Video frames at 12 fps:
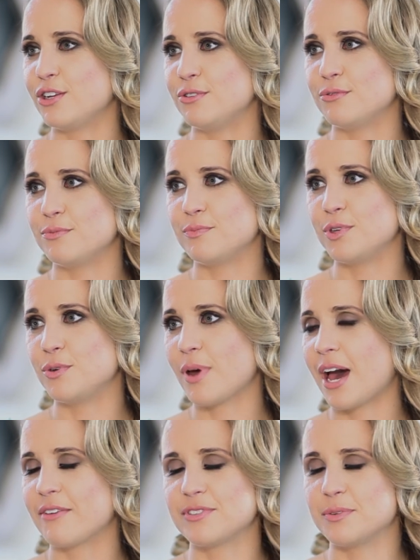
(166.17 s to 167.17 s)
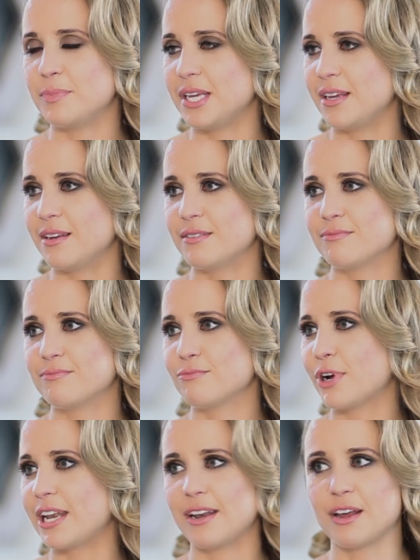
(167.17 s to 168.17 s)
You have to be
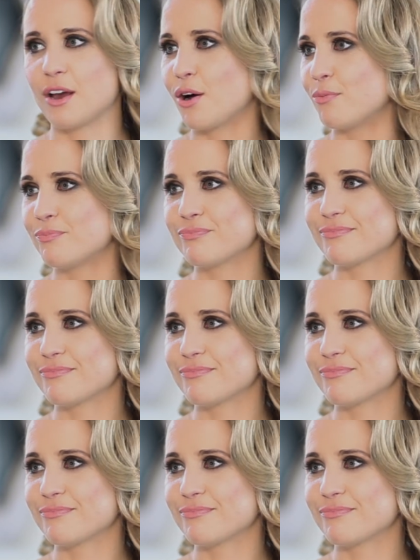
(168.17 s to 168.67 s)
ready to go.